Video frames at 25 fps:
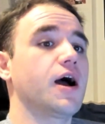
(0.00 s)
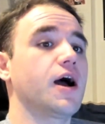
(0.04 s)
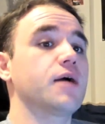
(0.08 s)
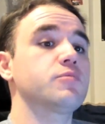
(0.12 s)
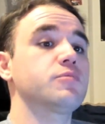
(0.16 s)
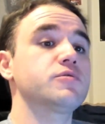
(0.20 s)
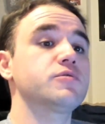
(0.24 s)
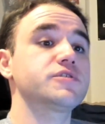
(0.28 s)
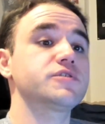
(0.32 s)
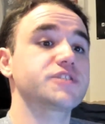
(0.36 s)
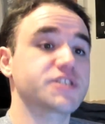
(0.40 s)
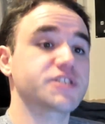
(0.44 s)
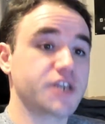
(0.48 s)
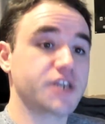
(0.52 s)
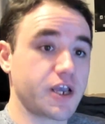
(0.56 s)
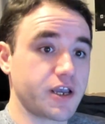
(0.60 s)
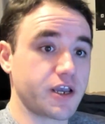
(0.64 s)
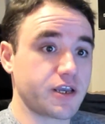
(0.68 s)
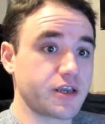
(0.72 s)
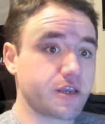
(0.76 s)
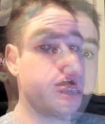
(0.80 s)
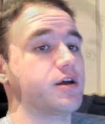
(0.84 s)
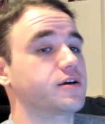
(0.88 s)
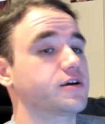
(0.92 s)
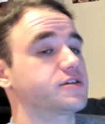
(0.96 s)
I will
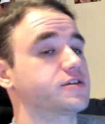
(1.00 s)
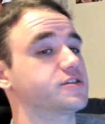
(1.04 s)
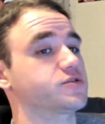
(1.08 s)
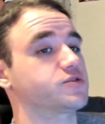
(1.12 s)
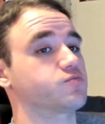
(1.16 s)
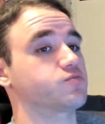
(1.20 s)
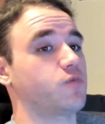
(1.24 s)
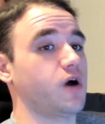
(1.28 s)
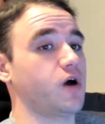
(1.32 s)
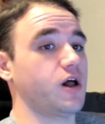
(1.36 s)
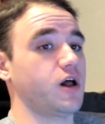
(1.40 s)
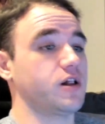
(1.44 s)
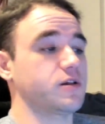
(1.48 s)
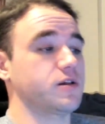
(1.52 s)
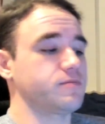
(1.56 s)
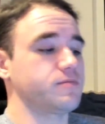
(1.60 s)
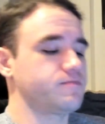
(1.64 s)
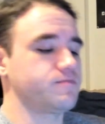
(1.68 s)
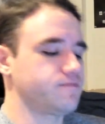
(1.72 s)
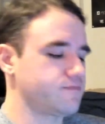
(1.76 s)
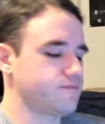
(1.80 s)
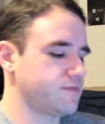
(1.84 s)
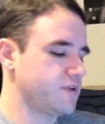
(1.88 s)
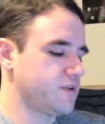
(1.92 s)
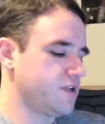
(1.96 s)
say as
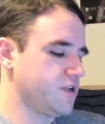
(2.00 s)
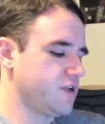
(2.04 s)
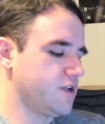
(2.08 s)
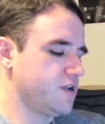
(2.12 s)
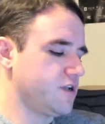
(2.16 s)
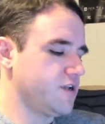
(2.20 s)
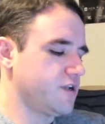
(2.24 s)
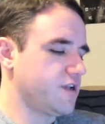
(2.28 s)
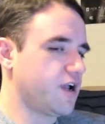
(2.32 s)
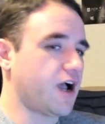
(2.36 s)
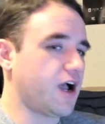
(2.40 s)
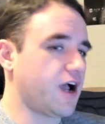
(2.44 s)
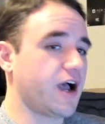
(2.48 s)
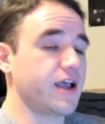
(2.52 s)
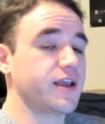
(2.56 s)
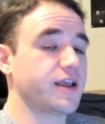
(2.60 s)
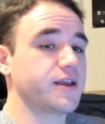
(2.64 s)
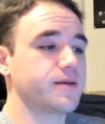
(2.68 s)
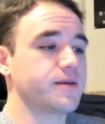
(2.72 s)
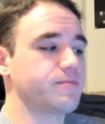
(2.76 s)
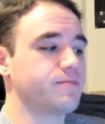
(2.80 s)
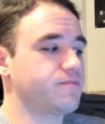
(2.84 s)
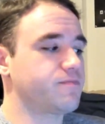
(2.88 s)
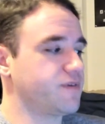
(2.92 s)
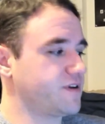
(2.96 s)
well,
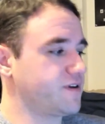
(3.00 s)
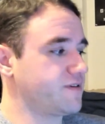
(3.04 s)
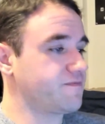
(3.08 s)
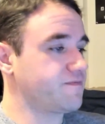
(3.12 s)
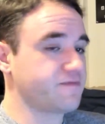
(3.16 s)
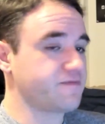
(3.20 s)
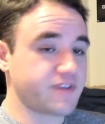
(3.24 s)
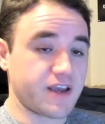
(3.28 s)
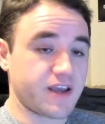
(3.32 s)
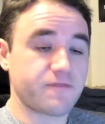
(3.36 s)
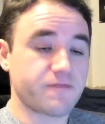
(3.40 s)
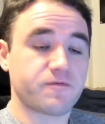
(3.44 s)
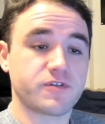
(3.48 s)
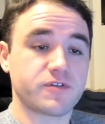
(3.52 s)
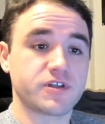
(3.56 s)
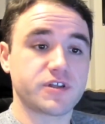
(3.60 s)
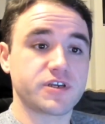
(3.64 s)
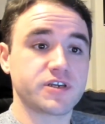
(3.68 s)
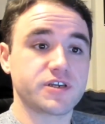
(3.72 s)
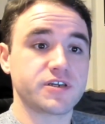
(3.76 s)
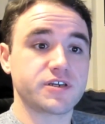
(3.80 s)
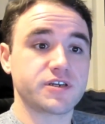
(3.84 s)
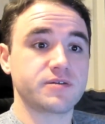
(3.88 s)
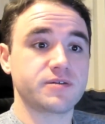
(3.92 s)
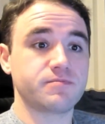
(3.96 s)
I
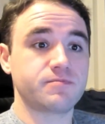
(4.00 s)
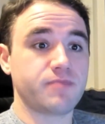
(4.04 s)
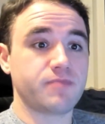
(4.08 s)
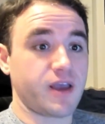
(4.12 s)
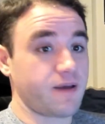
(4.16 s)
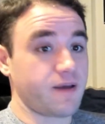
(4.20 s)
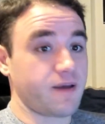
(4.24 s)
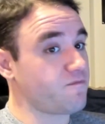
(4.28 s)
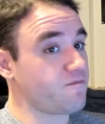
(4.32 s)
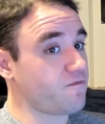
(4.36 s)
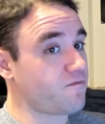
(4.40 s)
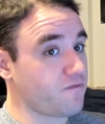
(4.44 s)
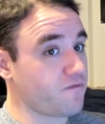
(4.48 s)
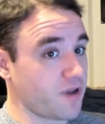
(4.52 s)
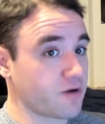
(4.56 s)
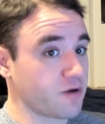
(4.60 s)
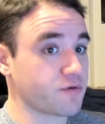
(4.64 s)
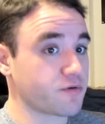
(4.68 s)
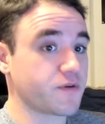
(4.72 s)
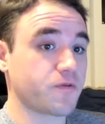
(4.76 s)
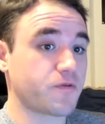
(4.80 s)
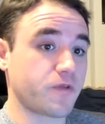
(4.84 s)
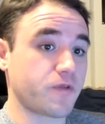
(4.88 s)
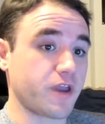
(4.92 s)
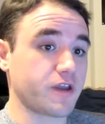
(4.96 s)
definitely am
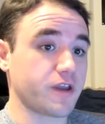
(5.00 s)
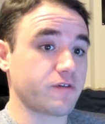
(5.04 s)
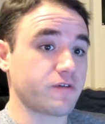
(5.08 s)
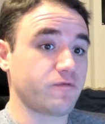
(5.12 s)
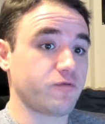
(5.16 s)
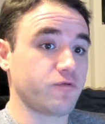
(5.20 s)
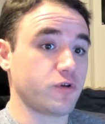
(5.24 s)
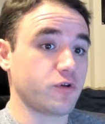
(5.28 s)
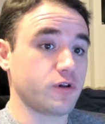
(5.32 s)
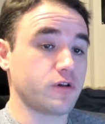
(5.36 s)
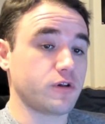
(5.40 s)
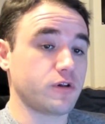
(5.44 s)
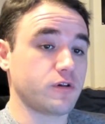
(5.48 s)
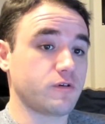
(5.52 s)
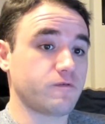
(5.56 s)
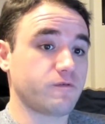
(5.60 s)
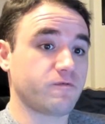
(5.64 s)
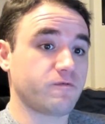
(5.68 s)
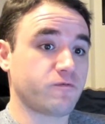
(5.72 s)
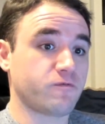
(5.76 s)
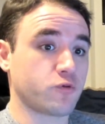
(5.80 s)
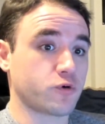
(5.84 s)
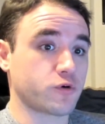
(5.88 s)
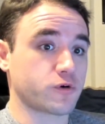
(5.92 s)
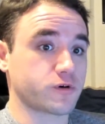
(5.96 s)
very
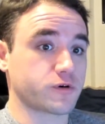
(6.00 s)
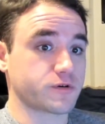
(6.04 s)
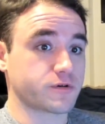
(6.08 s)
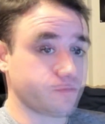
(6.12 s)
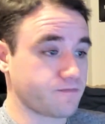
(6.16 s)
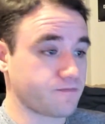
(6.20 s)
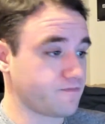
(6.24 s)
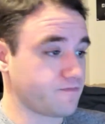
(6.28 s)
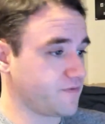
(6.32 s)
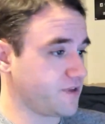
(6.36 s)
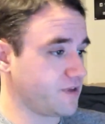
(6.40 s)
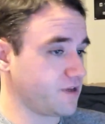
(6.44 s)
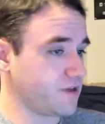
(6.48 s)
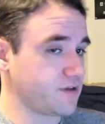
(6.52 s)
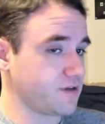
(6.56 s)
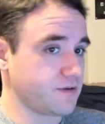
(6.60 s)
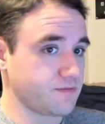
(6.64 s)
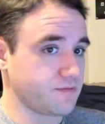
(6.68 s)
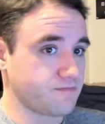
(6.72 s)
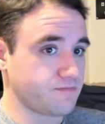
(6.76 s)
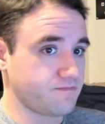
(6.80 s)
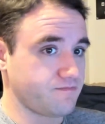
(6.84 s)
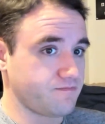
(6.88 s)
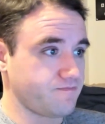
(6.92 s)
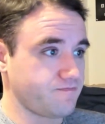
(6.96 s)
thankful for
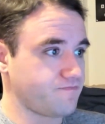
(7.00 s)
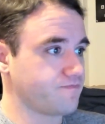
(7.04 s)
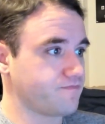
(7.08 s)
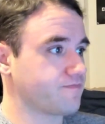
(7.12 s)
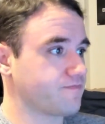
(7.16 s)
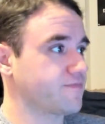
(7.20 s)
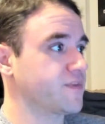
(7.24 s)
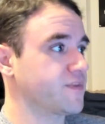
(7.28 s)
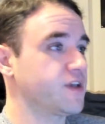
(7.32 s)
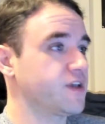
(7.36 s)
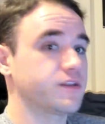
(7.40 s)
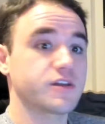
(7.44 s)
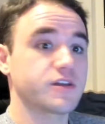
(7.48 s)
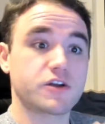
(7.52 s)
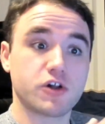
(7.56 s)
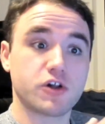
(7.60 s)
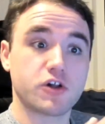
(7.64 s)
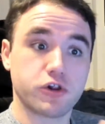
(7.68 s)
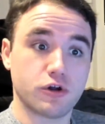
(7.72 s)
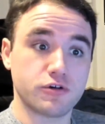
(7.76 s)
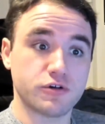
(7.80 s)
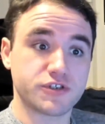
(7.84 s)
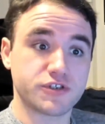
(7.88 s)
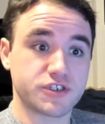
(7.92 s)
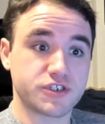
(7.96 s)
the
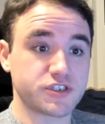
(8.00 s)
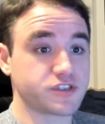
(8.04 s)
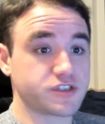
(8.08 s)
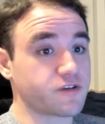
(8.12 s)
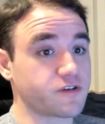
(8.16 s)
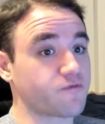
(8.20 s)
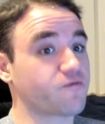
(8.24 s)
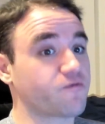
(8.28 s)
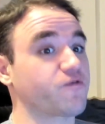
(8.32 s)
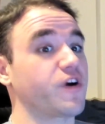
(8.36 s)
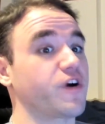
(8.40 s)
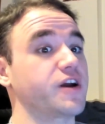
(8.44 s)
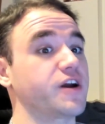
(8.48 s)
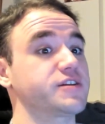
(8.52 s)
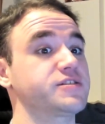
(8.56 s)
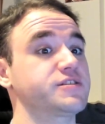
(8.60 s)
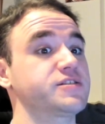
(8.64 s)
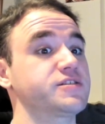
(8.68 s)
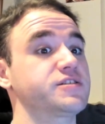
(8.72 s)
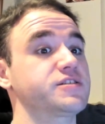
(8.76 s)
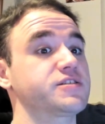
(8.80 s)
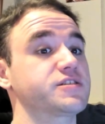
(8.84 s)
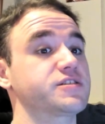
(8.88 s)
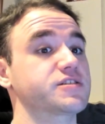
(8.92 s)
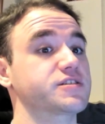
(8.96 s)
closest of
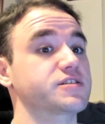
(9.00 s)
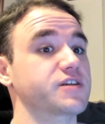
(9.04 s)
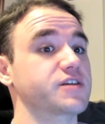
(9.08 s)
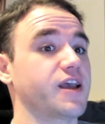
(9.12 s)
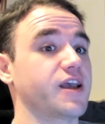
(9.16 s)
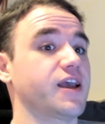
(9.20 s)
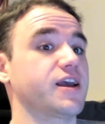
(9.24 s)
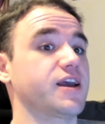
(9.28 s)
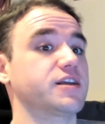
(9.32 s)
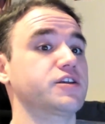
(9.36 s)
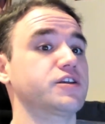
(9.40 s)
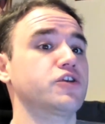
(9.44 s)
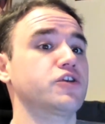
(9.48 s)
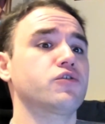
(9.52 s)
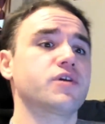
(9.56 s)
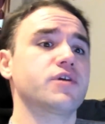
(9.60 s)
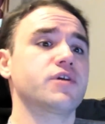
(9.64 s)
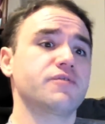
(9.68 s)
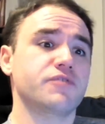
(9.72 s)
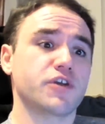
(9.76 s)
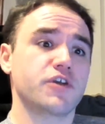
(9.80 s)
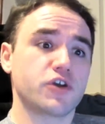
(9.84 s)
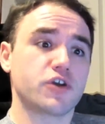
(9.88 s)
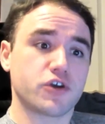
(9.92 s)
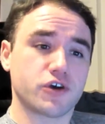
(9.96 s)
friends, and you
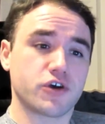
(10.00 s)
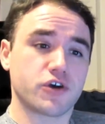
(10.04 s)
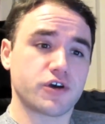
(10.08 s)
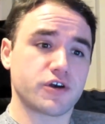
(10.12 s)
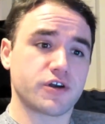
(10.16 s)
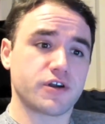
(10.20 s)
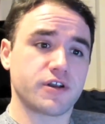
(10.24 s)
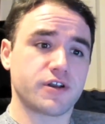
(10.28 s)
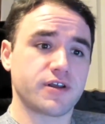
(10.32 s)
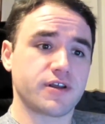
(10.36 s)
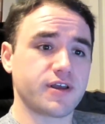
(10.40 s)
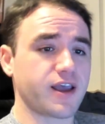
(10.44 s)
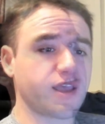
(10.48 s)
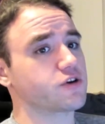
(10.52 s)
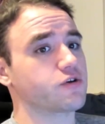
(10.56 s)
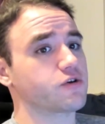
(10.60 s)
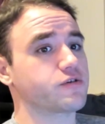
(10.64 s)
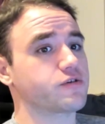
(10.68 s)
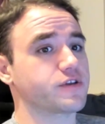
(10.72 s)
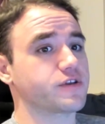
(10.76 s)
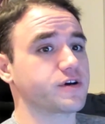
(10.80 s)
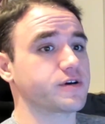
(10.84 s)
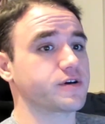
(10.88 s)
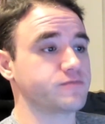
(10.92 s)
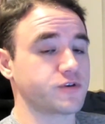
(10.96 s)
know, even the good
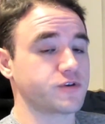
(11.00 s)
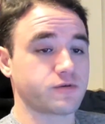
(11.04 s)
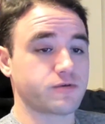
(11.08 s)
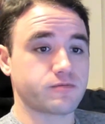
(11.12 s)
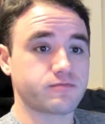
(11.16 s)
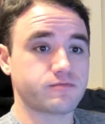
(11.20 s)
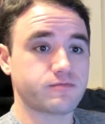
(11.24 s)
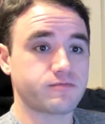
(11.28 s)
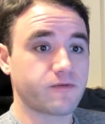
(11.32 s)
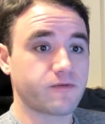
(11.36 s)
and the